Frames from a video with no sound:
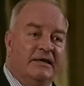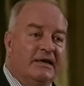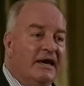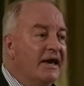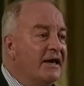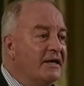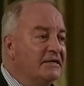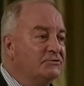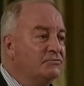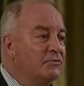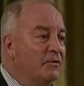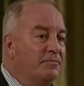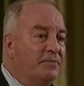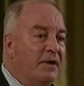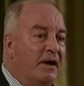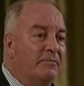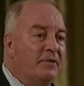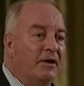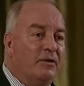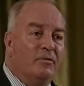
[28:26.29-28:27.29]
yes,
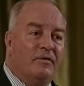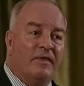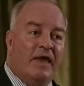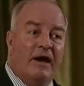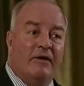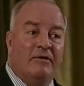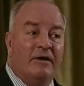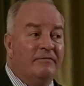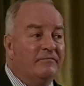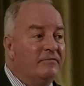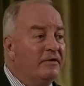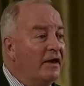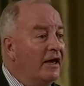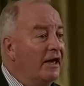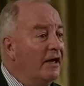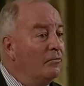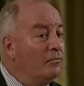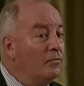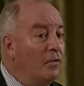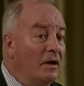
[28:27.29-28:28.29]
republic, without even
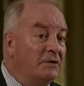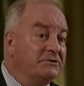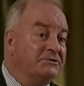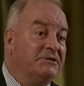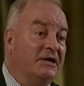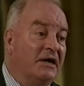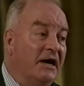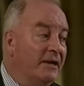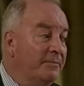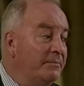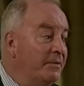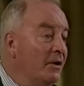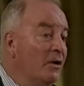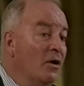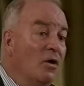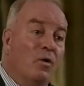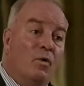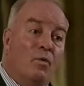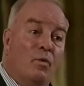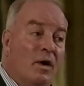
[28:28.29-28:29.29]
knowing what type
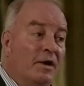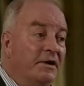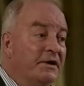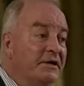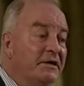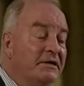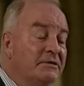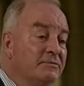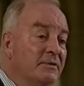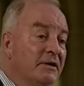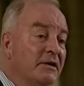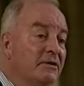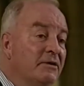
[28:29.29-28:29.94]
or what it is we're